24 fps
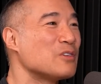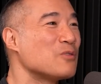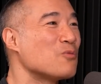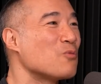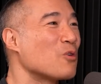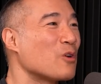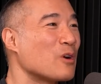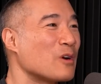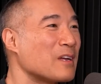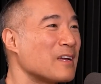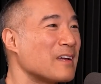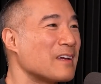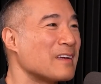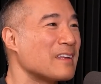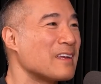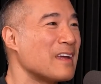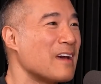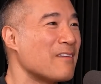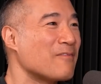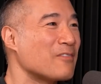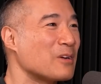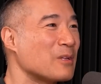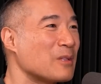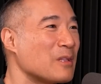busy working and
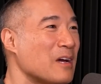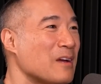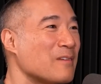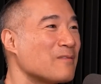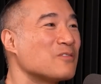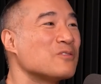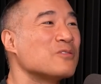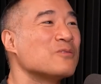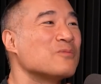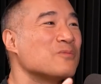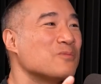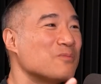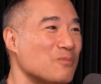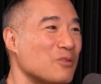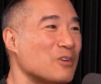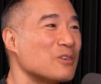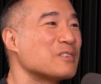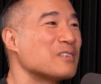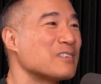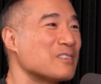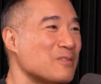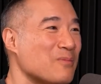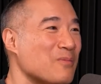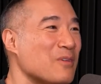having a life to
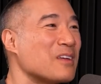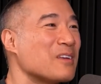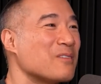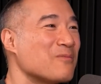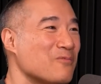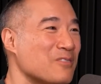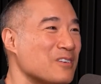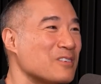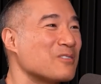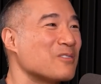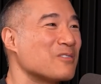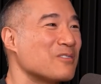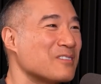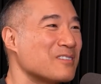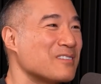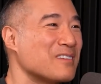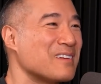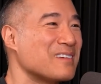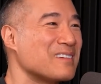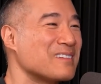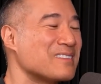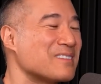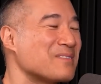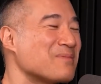participate in research
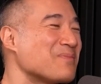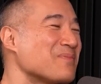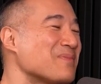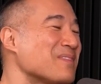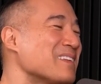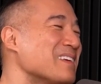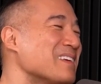studies.